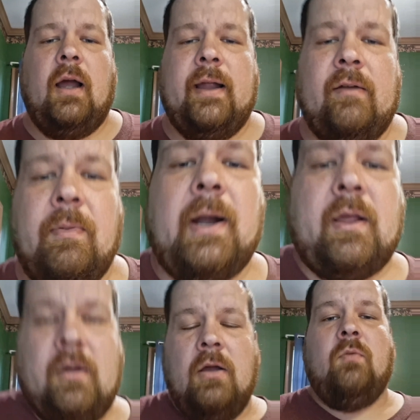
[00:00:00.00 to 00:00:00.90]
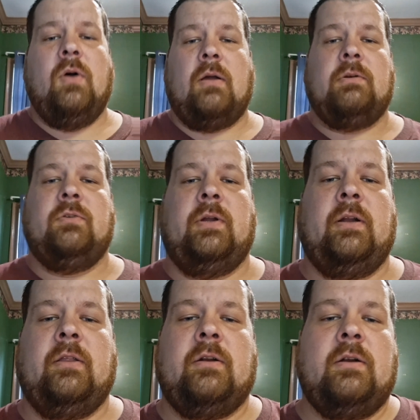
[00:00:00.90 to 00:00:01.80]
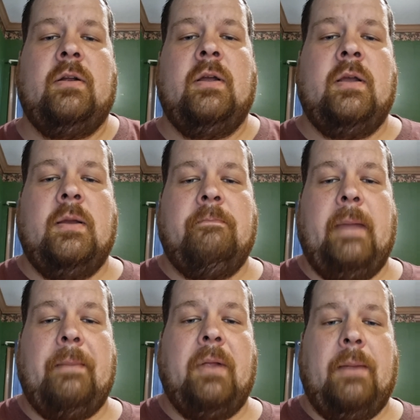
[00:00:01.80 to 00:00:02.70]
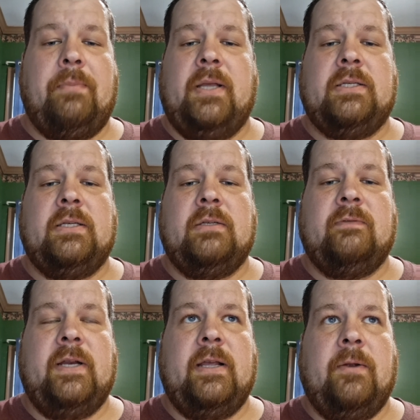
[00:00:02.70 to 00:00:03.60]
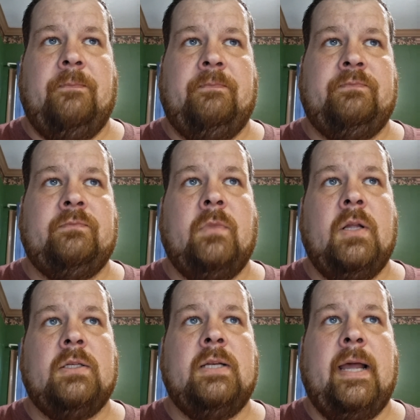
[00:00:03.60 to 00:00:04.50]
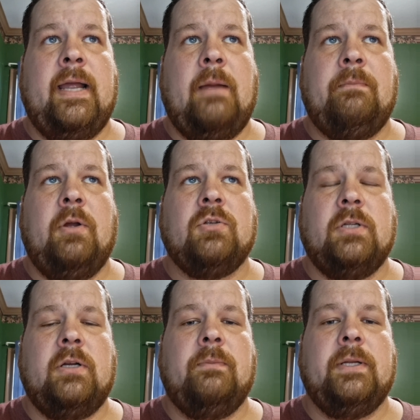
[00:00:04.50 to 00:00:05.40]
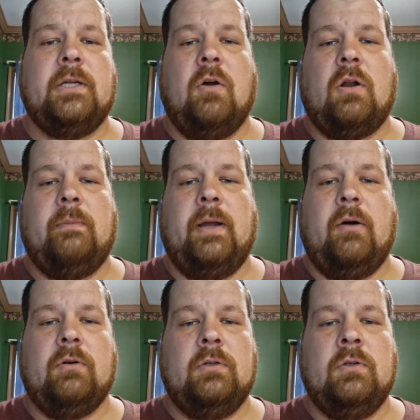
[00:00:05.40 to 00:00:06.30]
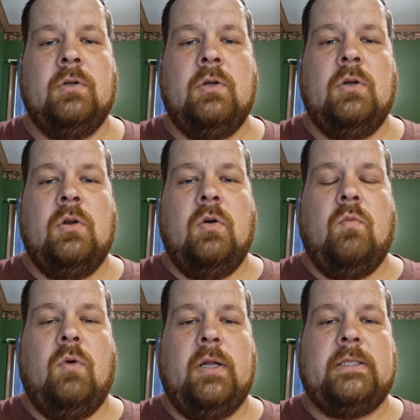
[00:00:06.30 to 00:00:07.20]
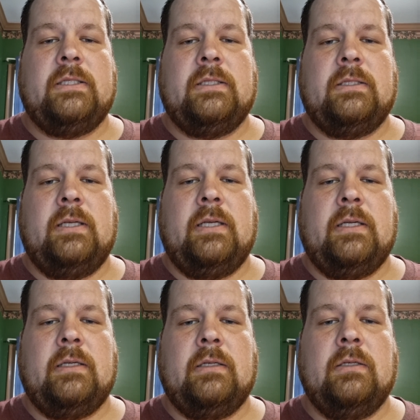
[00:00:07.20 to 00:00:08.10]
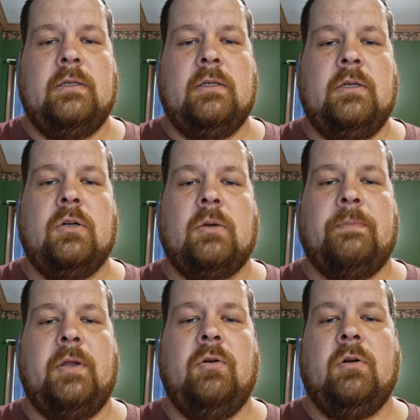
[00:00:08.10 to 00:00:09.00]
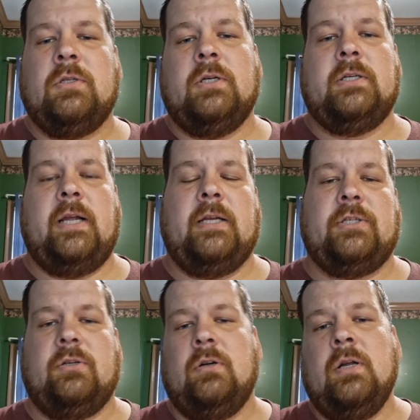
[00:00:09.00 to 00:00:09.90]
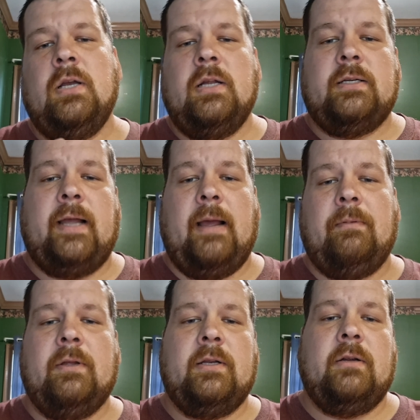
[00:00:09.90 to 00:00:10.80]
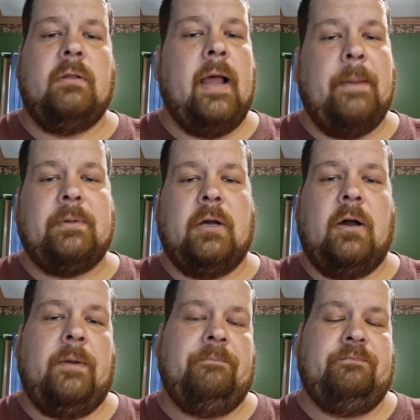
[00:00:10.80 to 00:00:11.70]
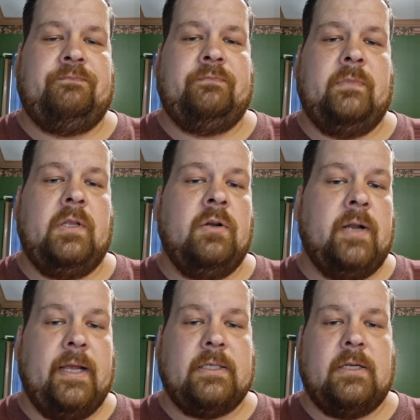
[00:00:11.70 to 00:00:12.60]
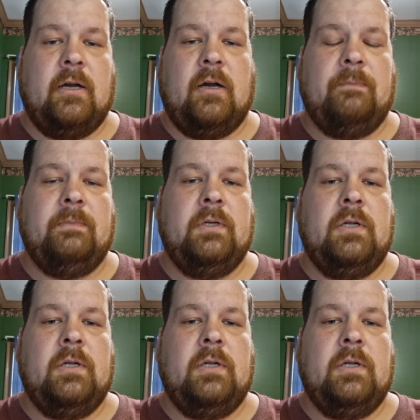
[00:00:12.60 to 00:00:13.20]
Hi everybody, welcome to another Matt Black PCs video. Today I'm mostly going to be talking about what's in your computer, such as your tablet, your laptop, your desktop,